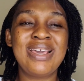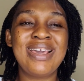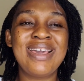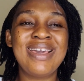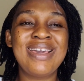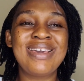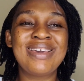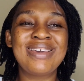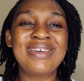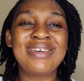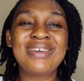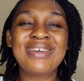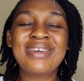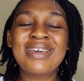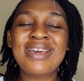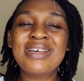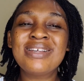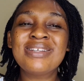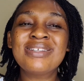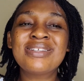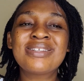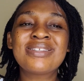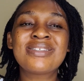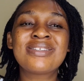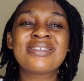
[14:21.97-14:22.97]

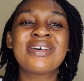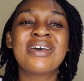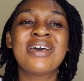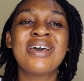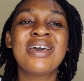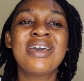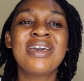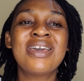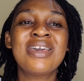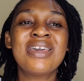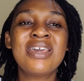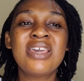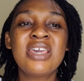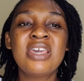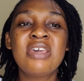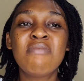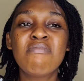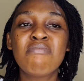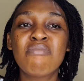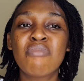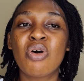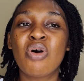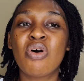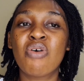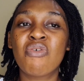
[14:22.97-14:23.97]
against
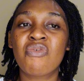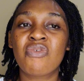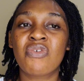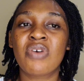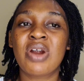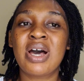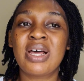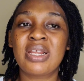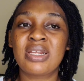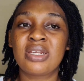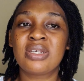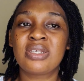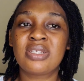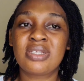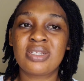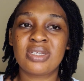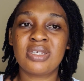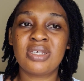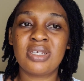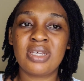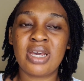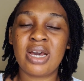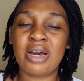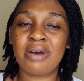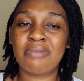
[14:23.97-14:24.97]

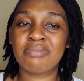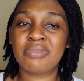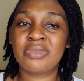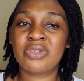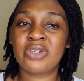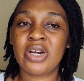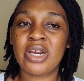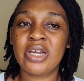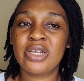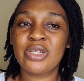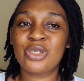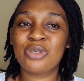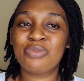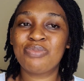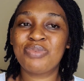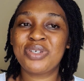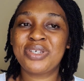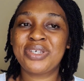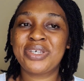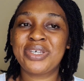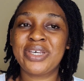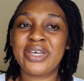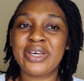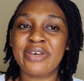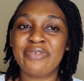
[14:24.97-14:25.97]
immorality. I'm trying to be
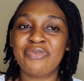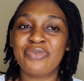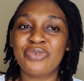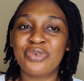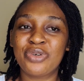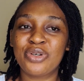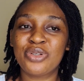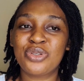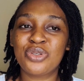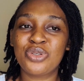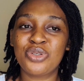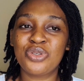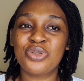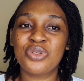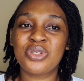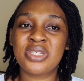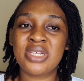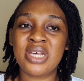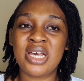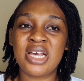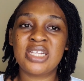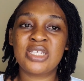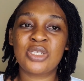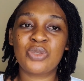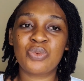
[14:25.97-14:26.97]
careful not to use
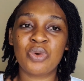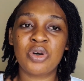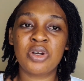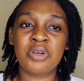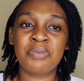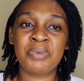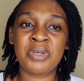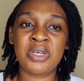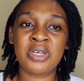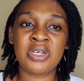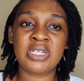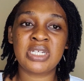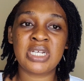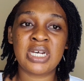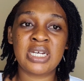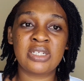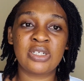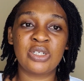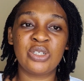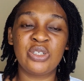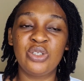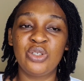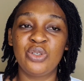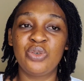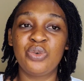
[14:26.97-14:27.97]
the S word because I
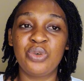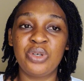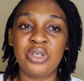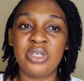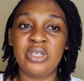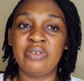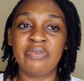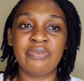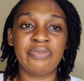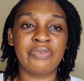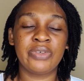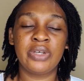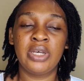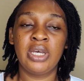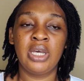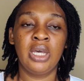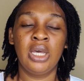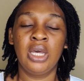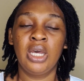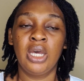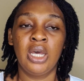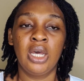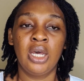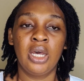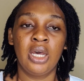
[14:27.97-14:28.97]
don't know if
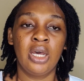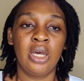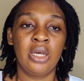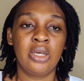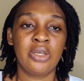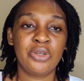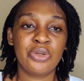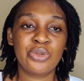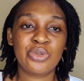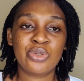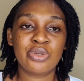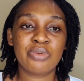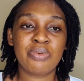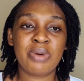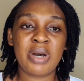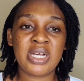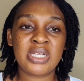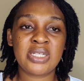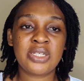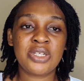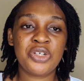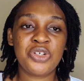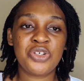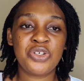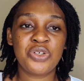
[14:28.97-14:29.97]
YouTube
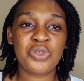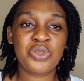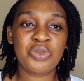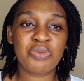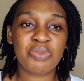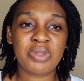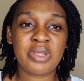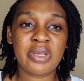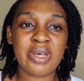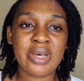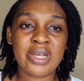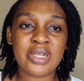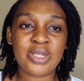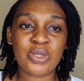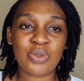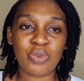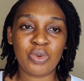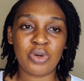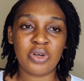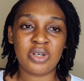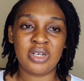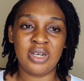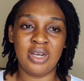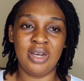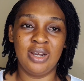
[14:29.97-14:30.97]
has issues with the S
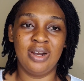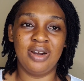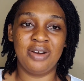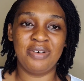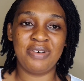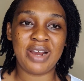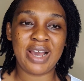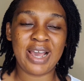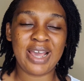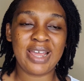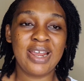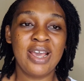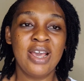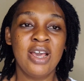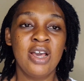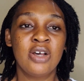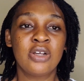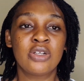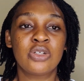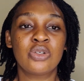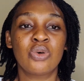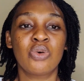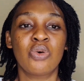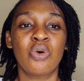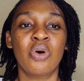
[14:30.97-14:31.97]
word. All right.
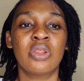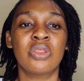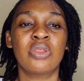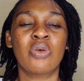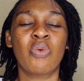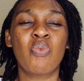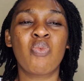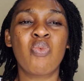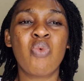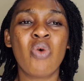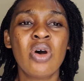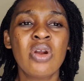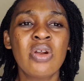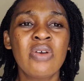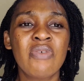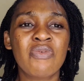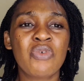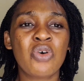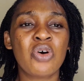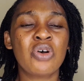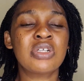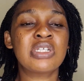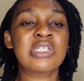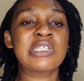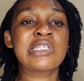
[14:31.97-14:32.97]
So the word of
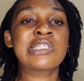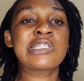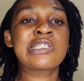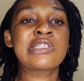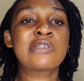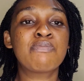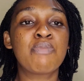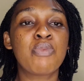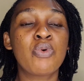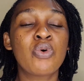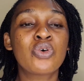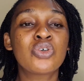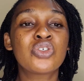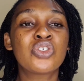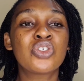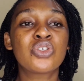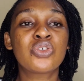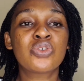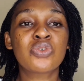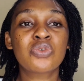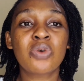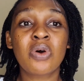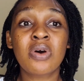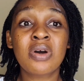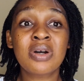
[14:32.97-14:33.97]
God spoke
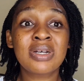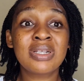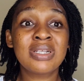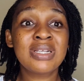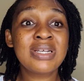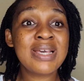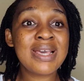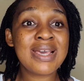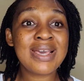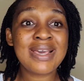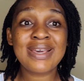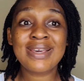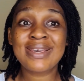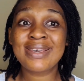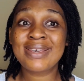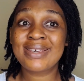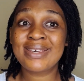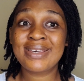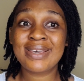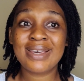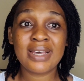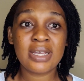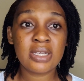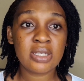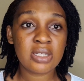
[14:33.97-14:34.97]
strongly
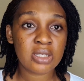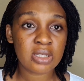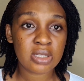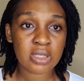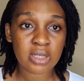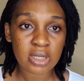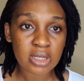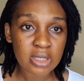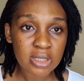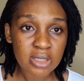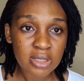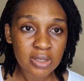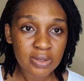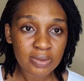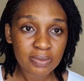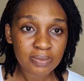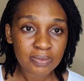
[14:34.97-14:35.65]
against it.